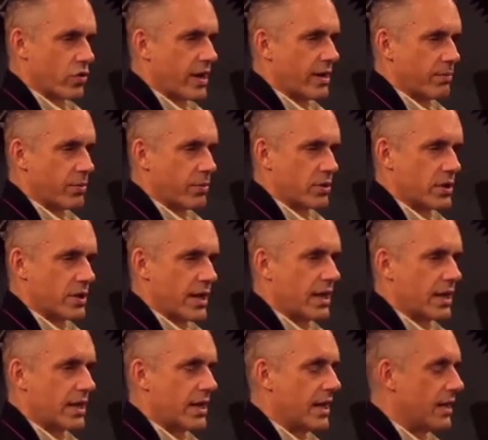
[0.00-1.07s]
trait
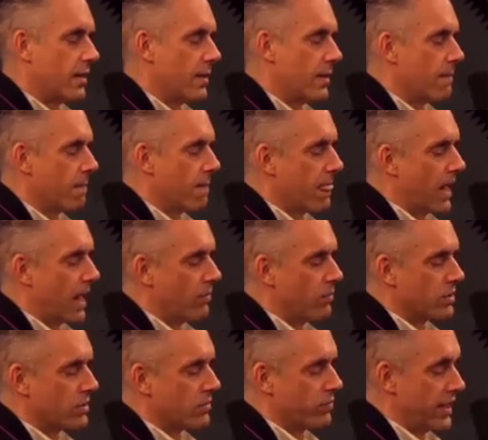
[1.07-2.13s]
personality. And I
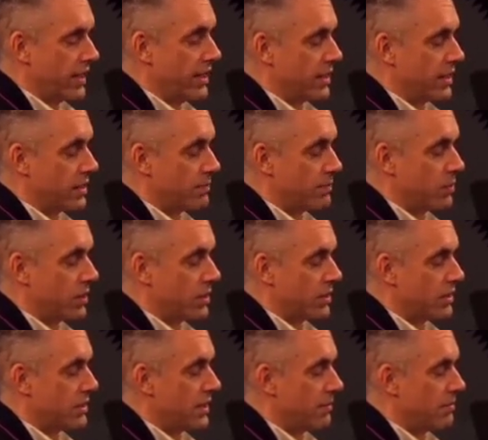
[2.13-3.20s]
was reading this book
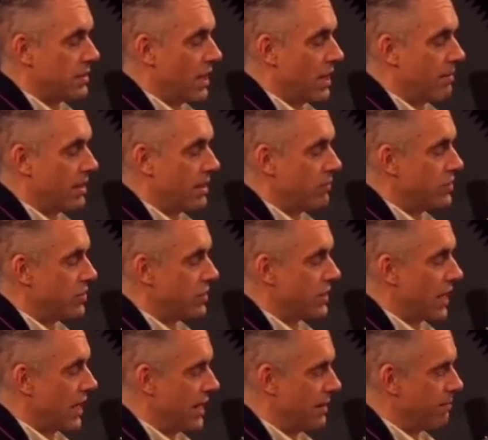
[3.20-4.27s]
at the same time, and it was
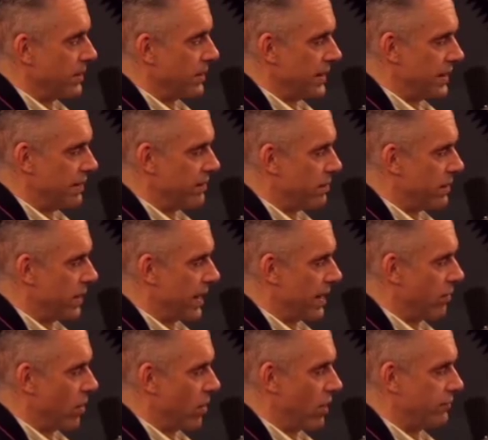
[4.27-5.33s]
just unbelievable
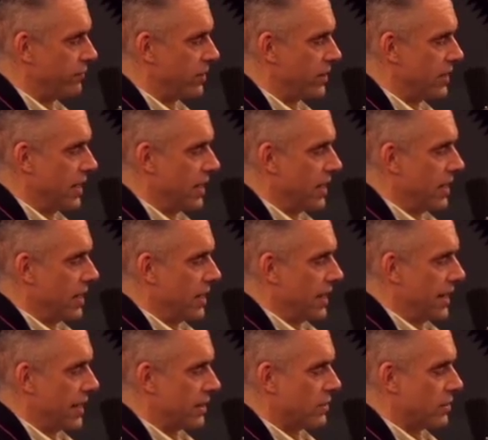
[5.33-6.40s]
how often
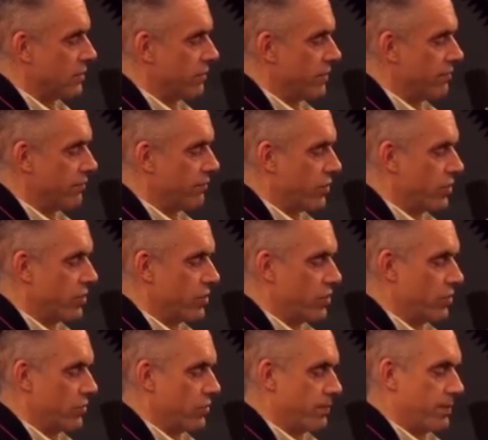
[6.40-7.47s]
Hitler
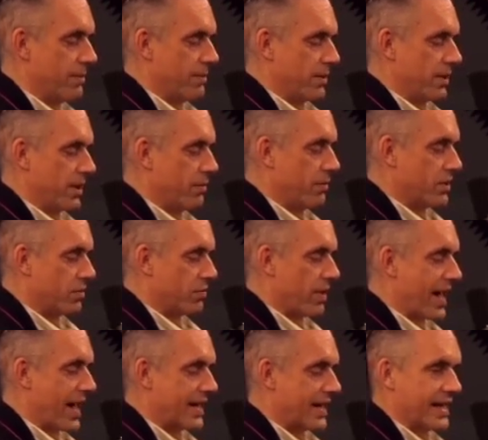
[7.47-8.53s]
referred to the people he was
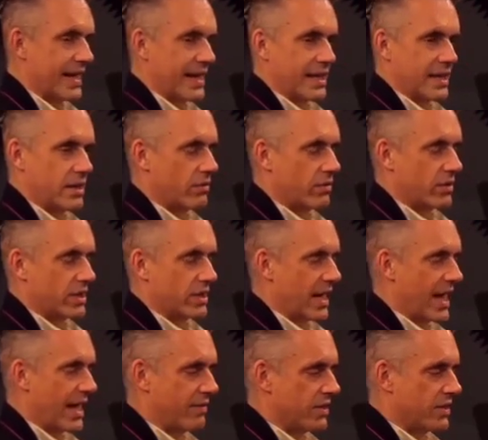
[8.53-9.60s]
eradicating, the
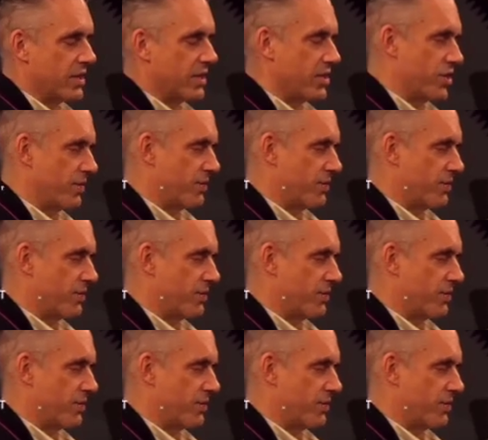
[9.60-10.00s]
Slavs and the